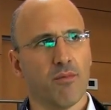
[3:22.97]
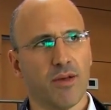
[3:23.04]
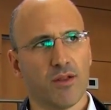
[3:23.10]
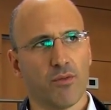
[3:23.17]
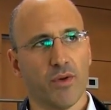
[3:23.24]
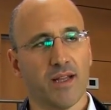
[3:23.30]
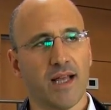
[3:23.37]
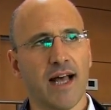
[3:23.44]

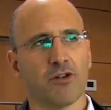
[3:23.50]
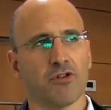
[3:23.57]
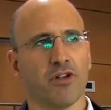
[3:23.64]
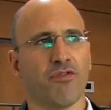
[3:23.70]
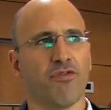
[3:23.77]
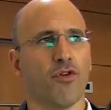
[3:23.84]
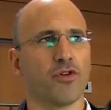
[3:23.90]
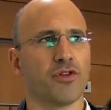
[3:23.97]
but with
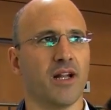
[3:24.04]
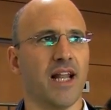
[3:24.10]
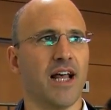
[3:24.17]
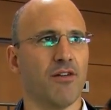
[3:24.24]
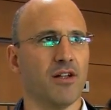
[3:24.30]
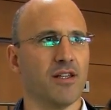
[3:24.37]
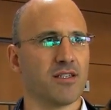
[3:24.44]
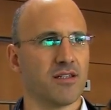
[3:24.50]
140
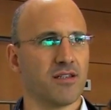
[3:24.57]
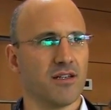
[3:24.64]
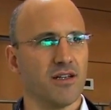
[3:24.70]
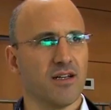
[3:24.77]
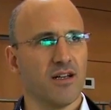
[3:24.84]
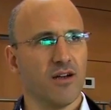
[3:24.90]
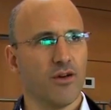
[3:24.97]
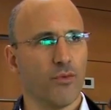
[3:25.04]
levels
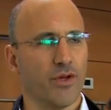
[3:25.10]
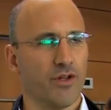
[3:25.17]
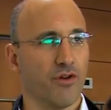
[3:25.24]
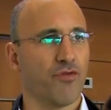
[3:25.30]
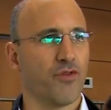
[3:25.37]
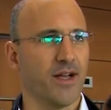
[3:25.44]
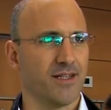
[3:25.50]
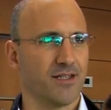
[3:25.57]
with
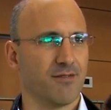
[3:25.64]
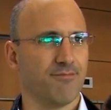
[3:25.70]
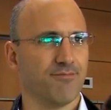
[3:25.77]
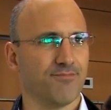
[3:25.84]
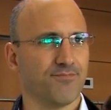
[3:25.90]
your friends.